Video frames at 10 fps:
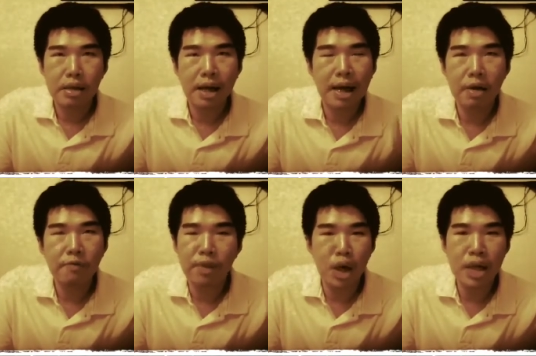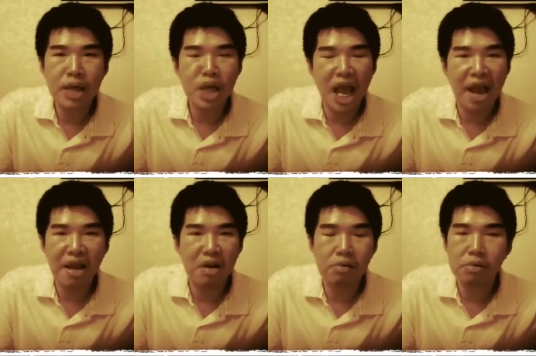kind of learning
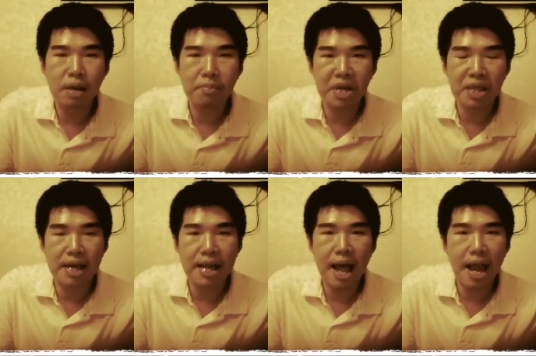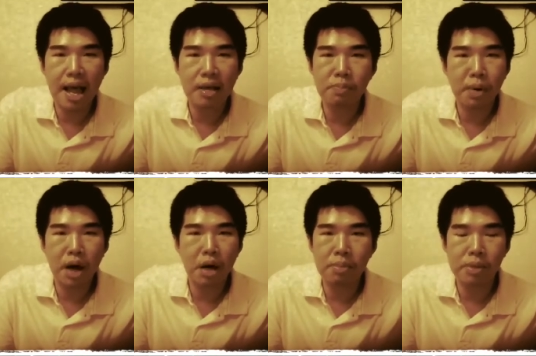channel, something like that, as
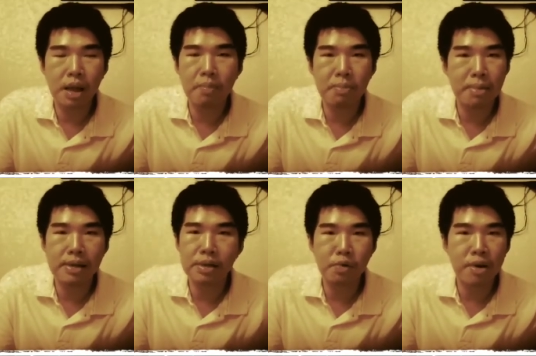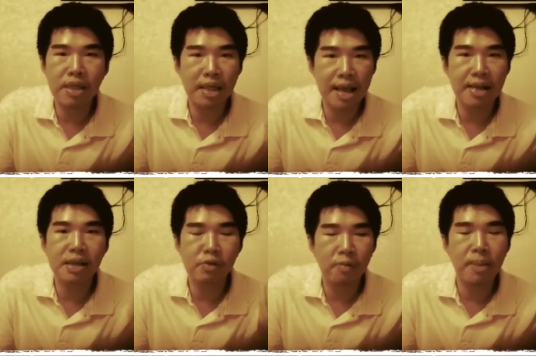part of supplementary
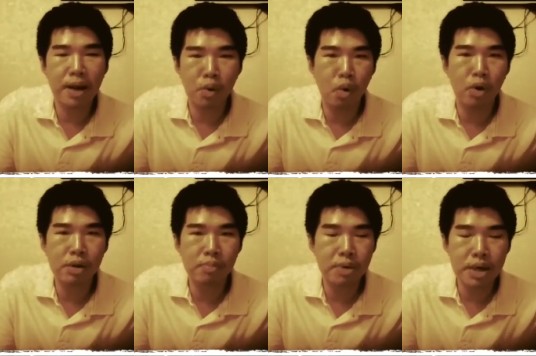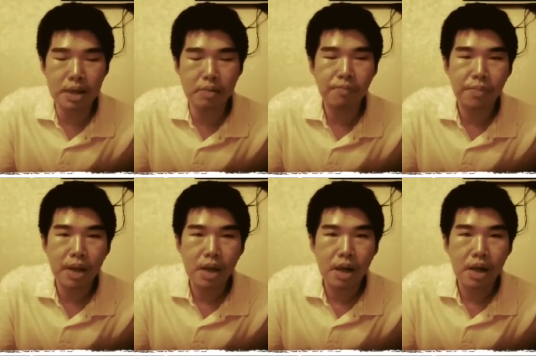things for my course. But
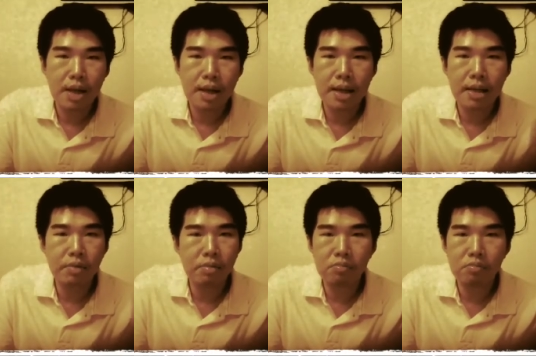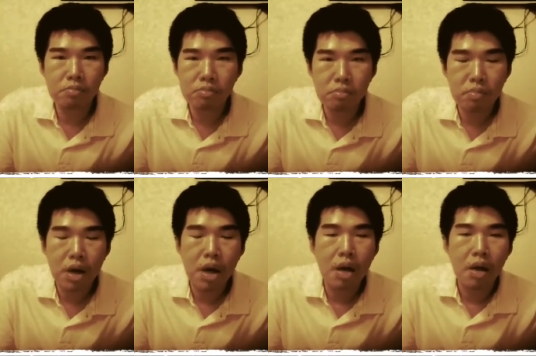in
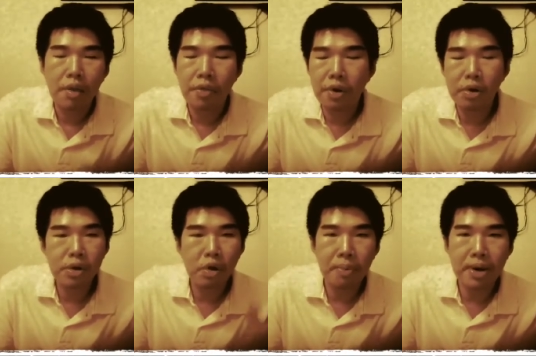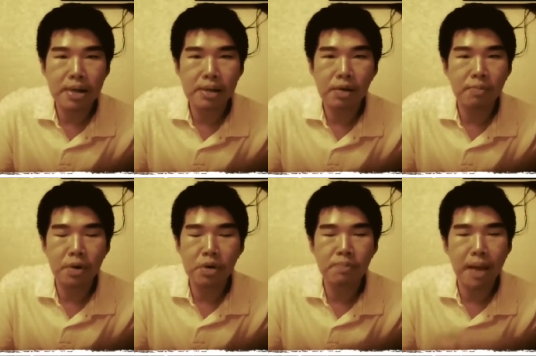those opinions of
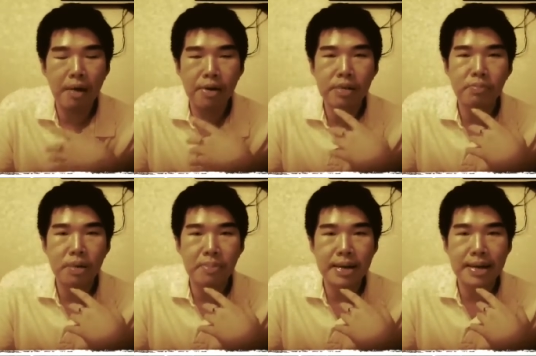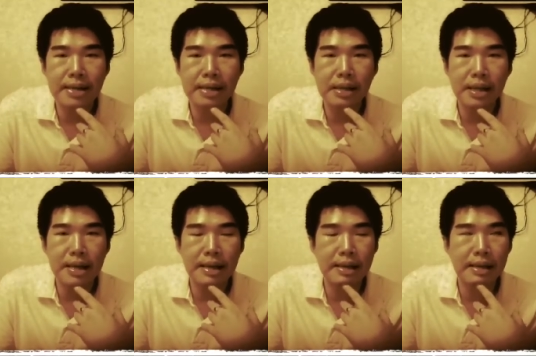those parents, maybe they
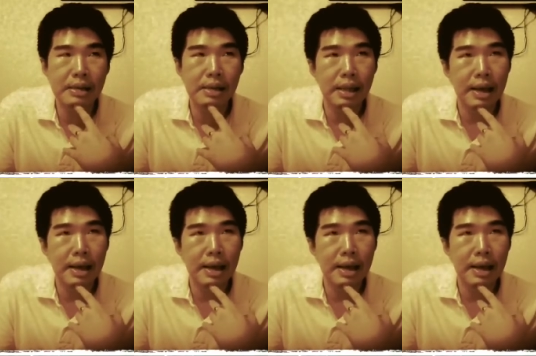see